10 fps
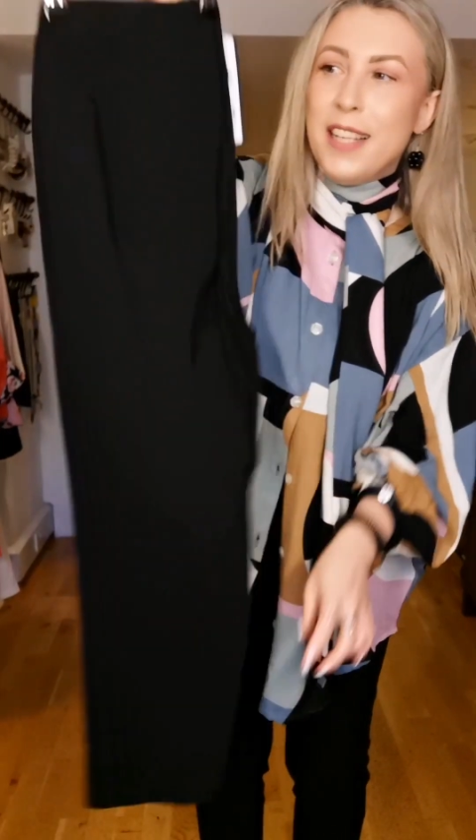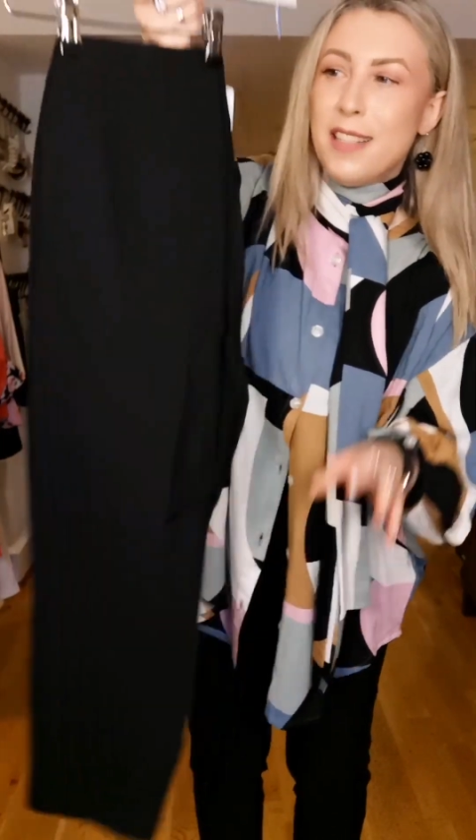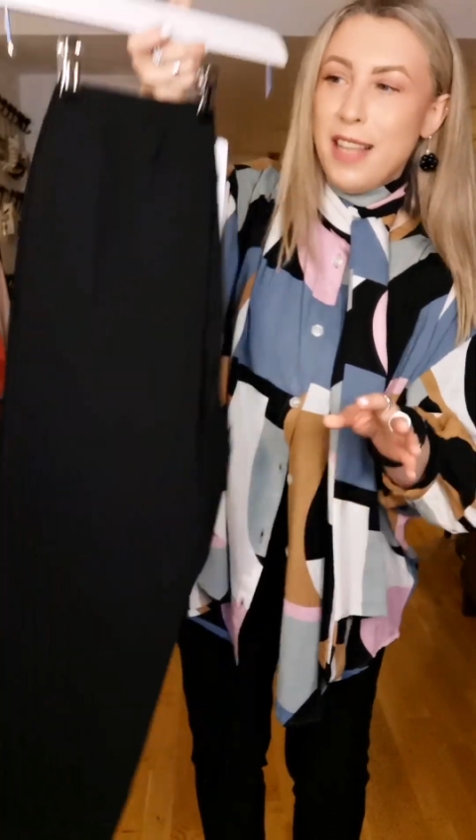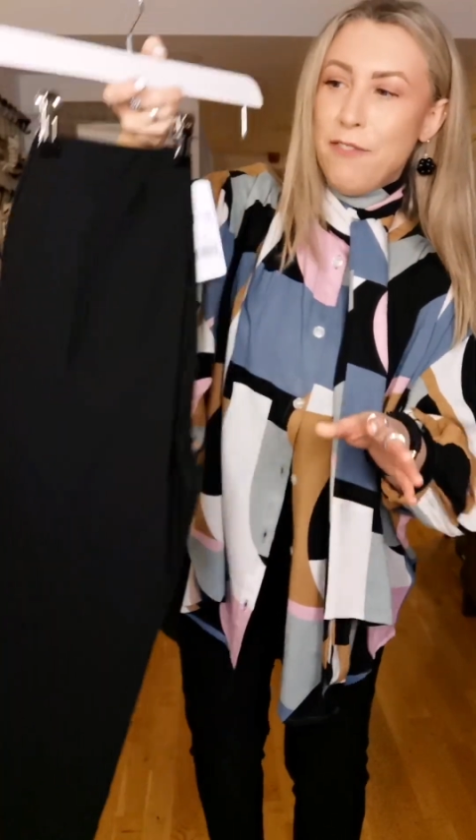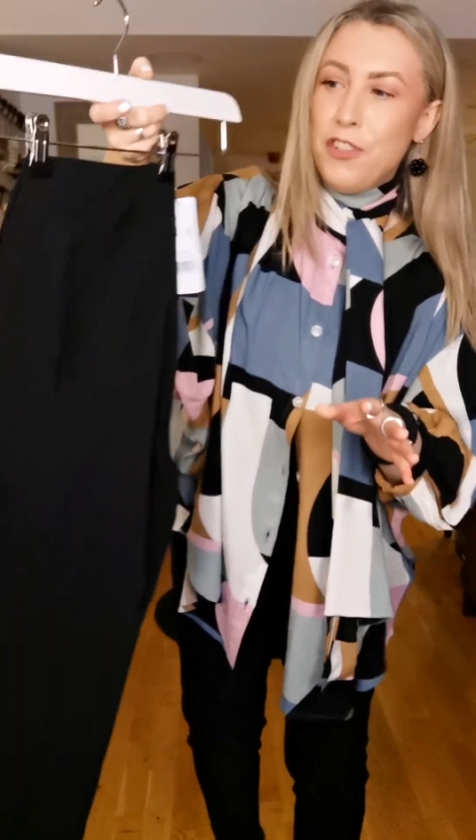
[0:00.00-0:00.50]

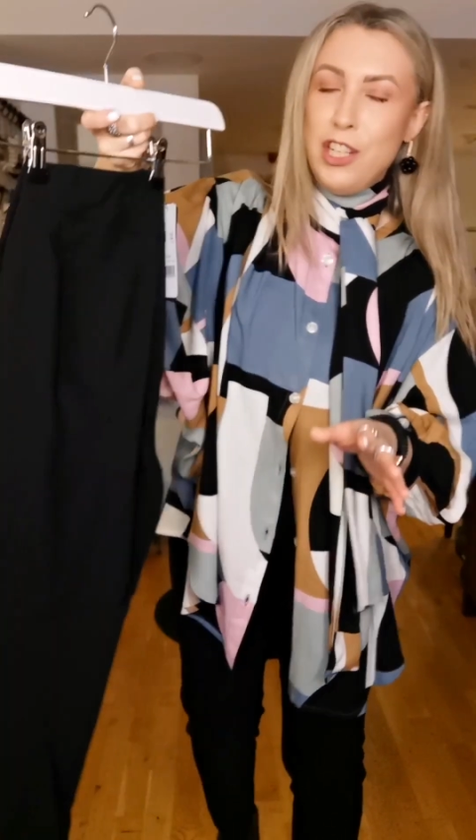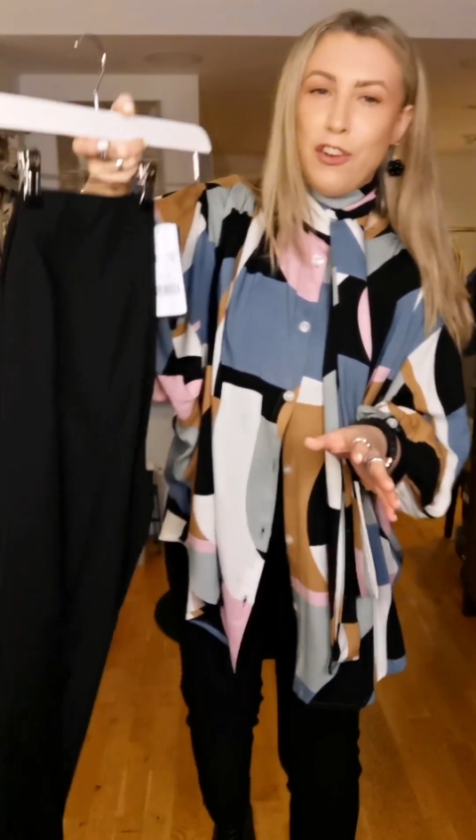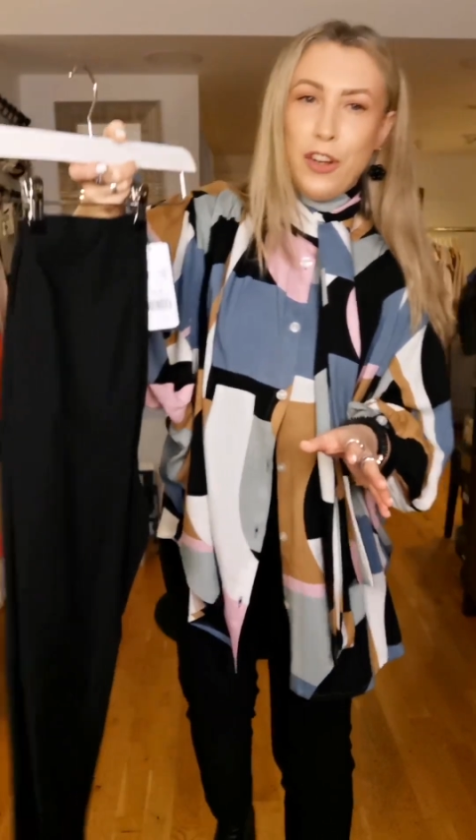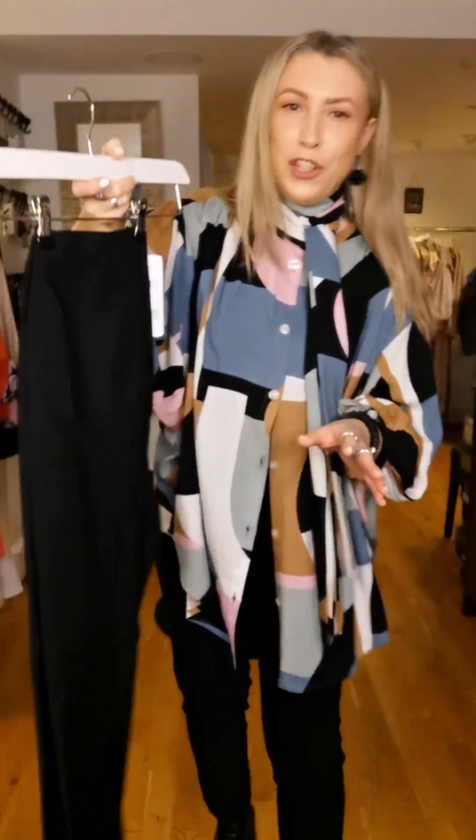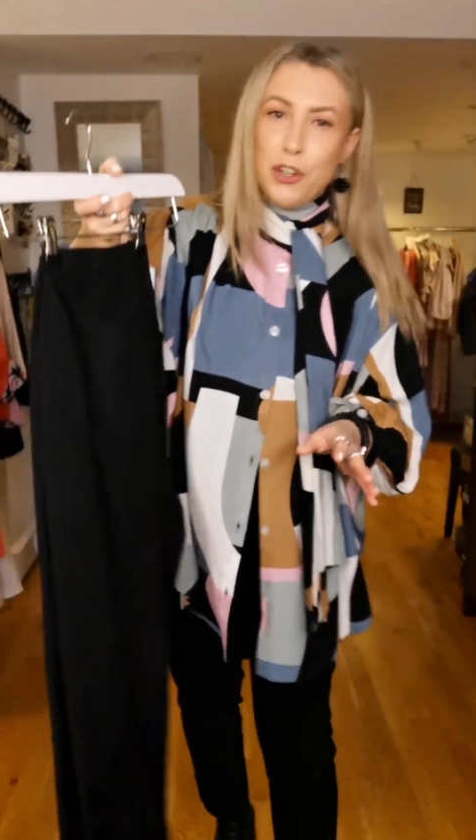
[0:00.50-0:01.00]

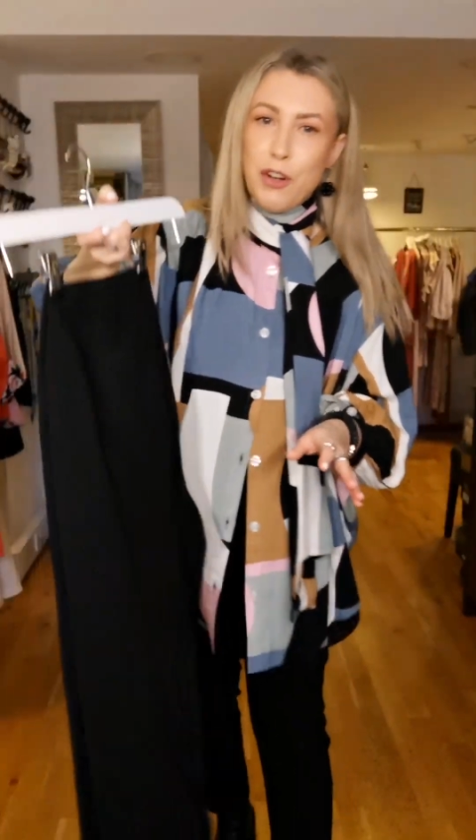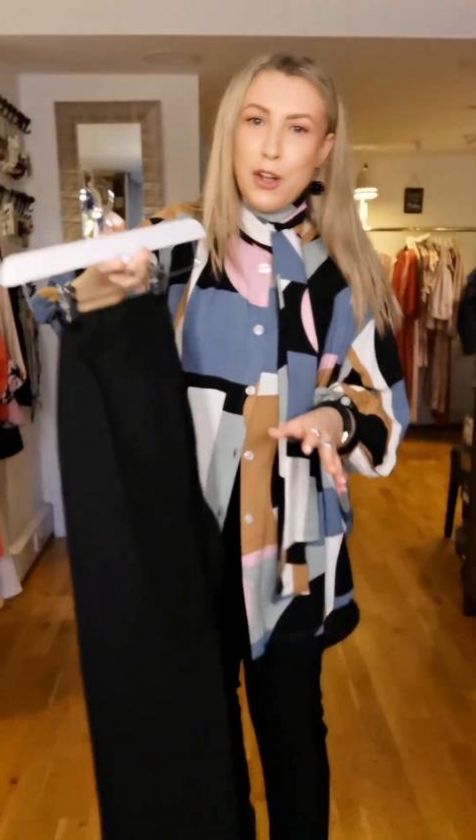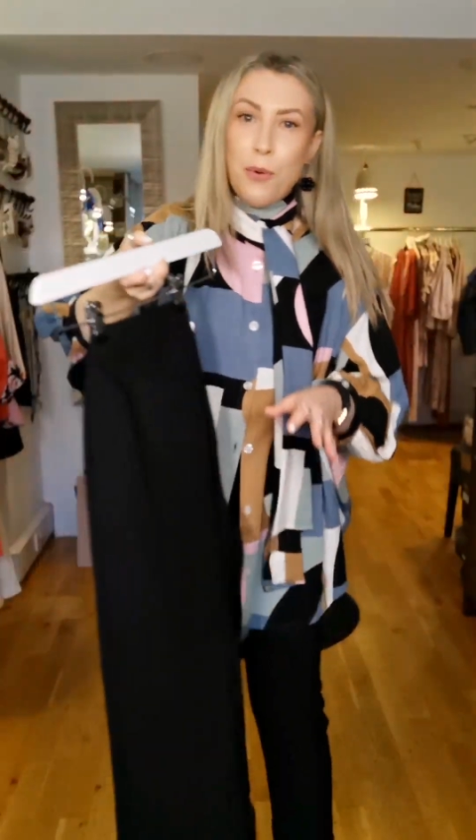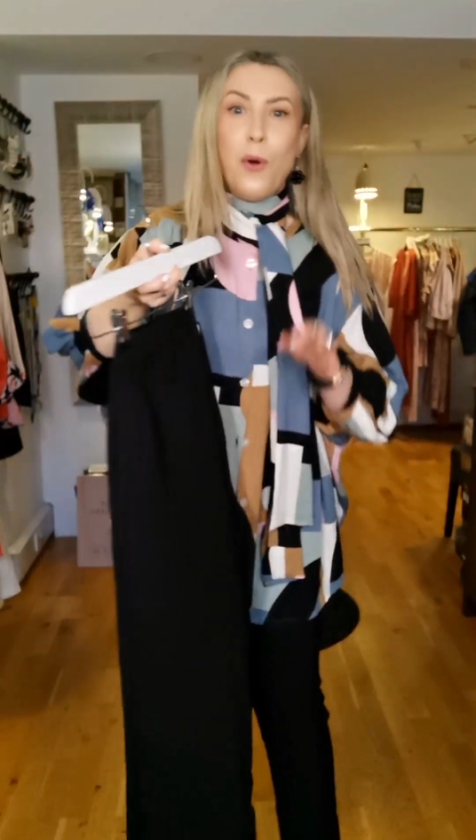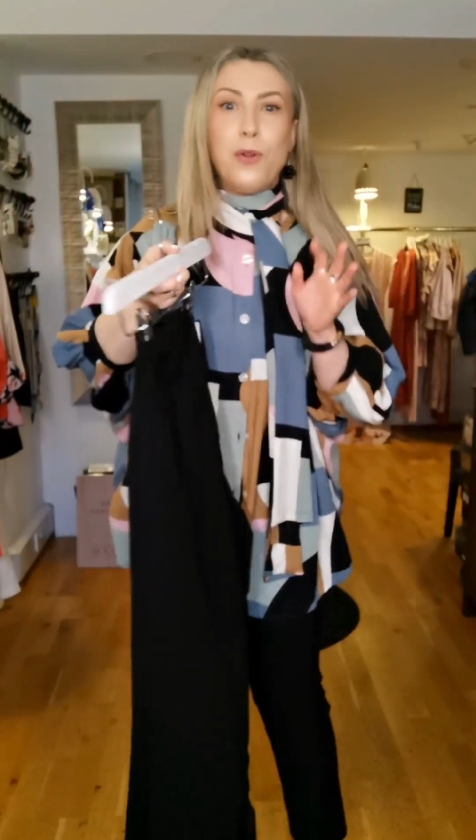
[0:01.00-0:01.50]
79
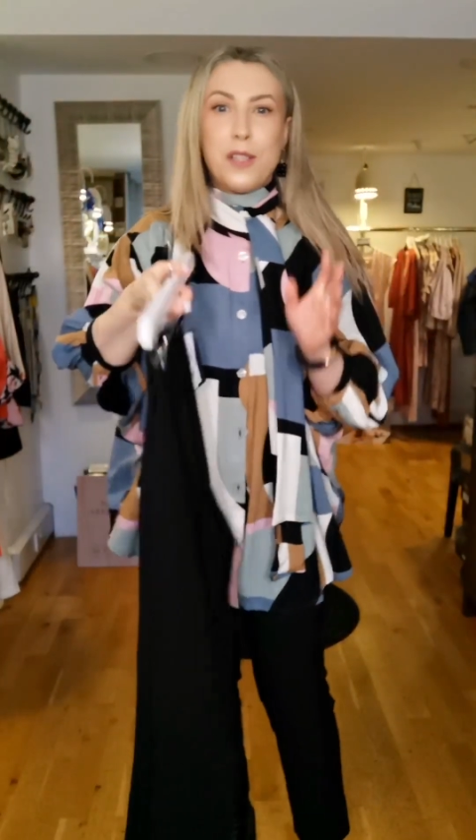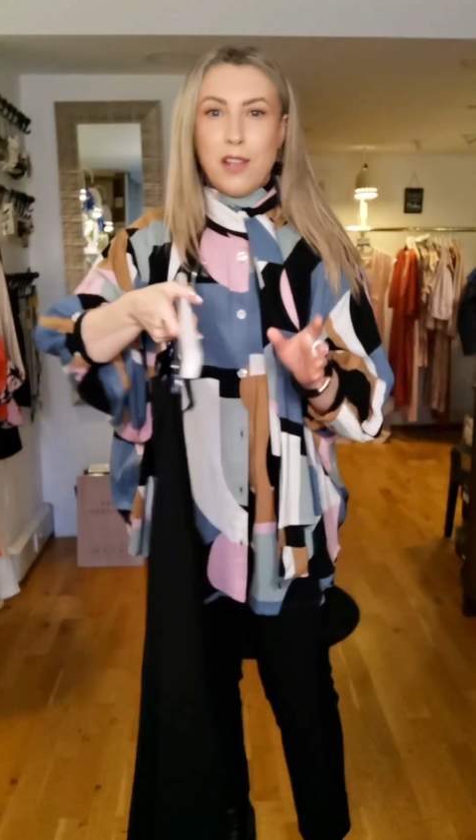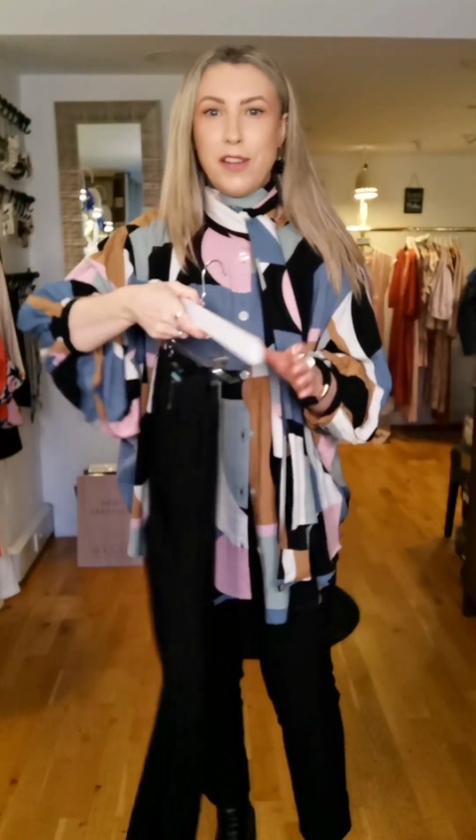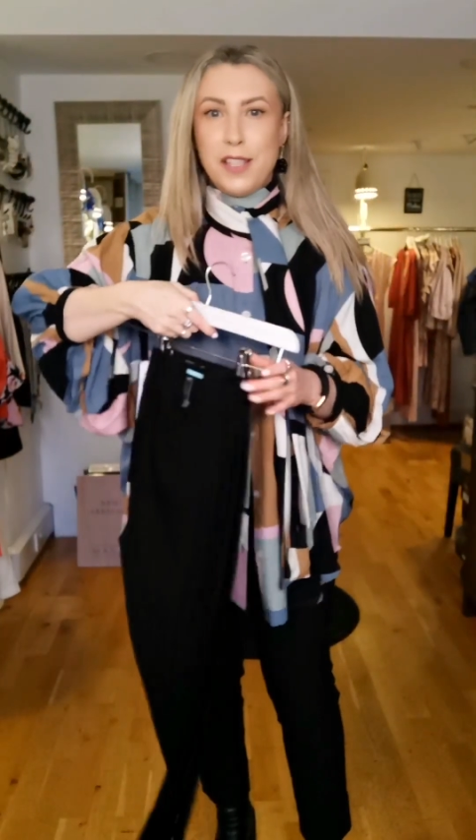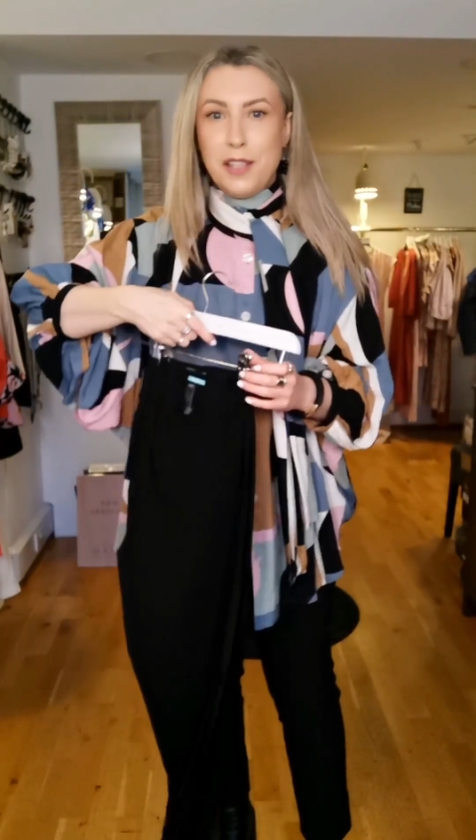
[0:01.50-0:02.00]
euro all
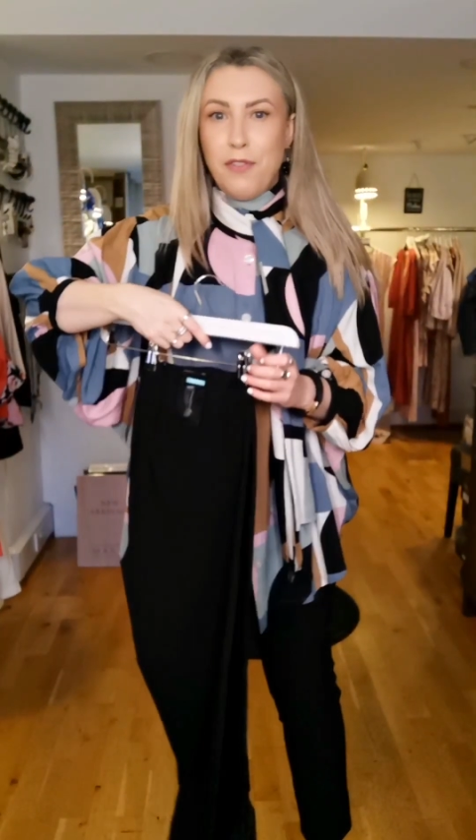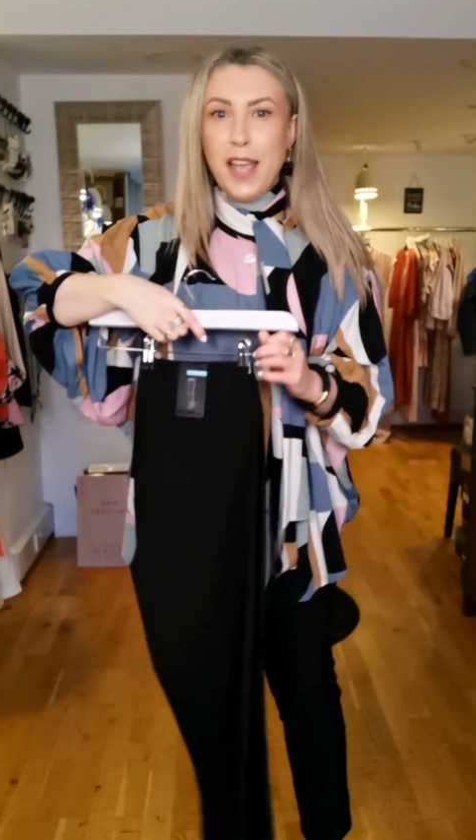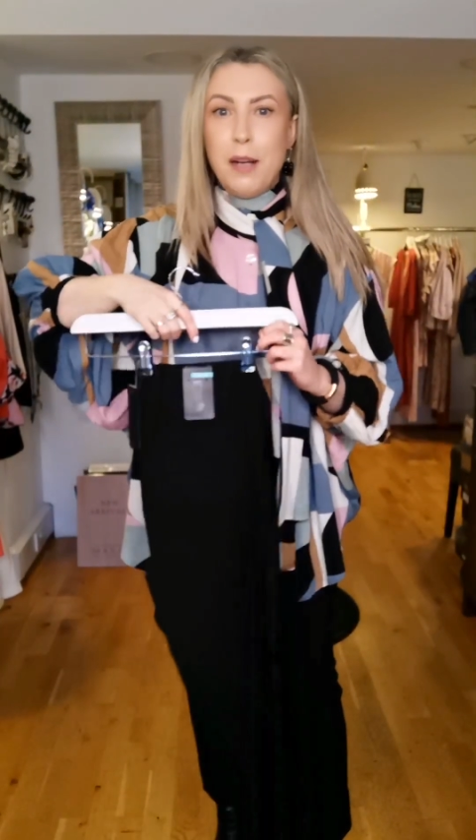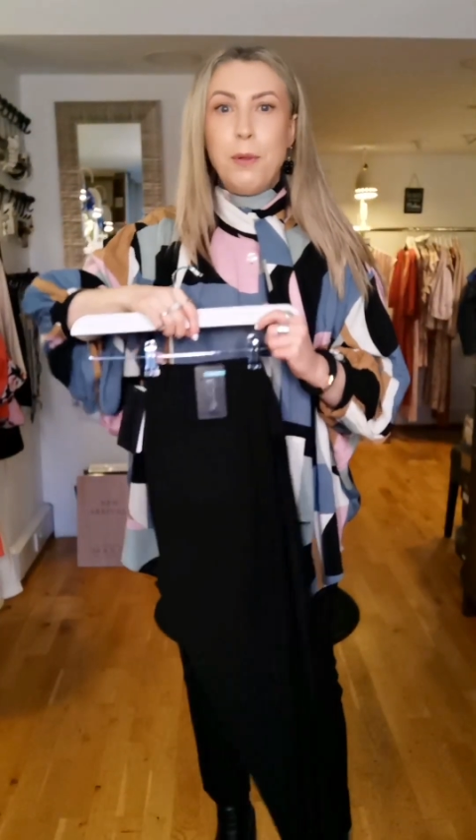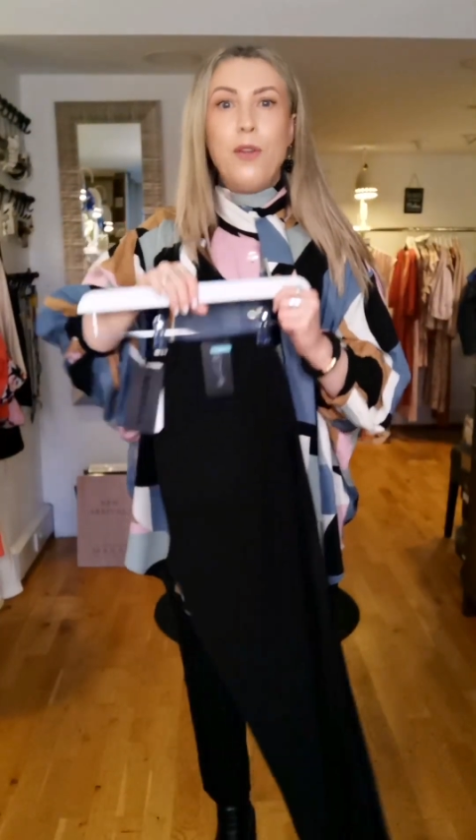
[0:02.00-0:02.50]
sizes
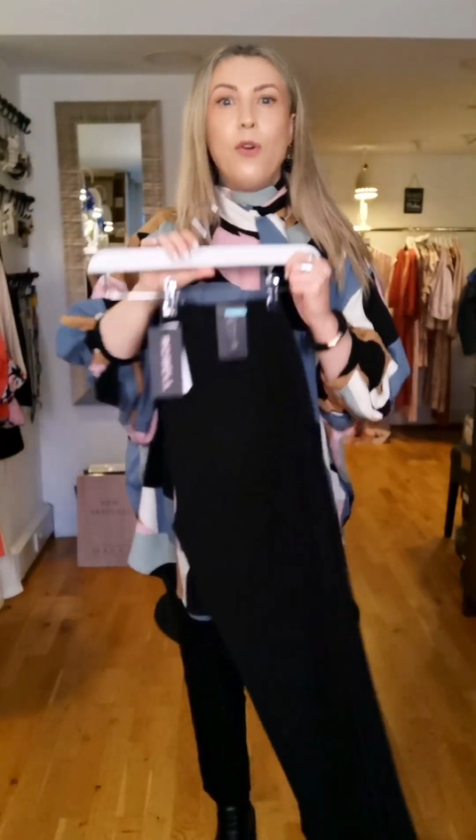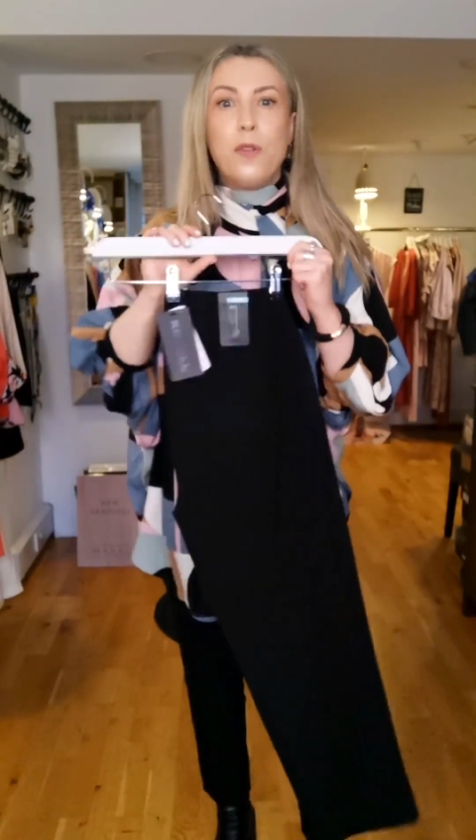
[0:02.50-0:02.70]
available